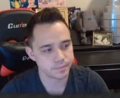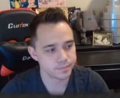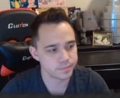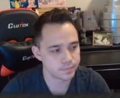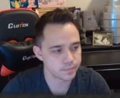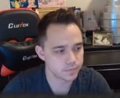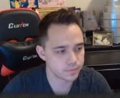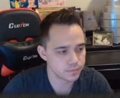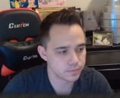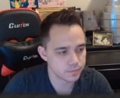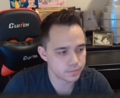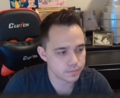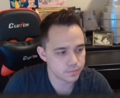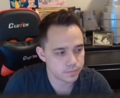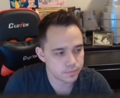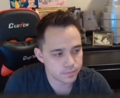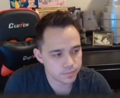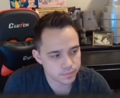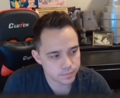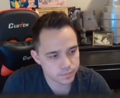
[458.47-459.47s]

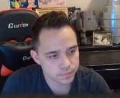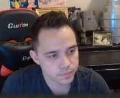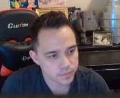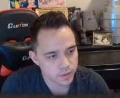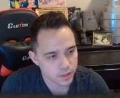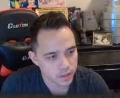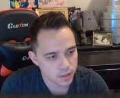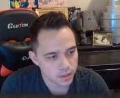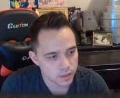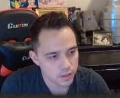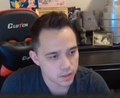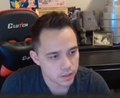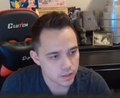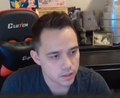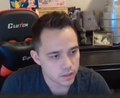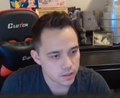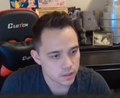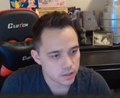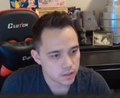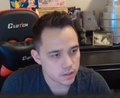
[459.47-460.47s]

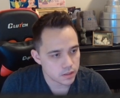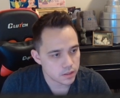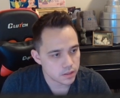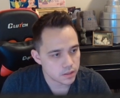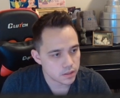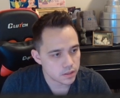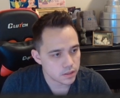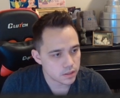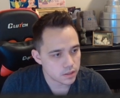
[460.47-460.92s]
No one is speaking in this clip.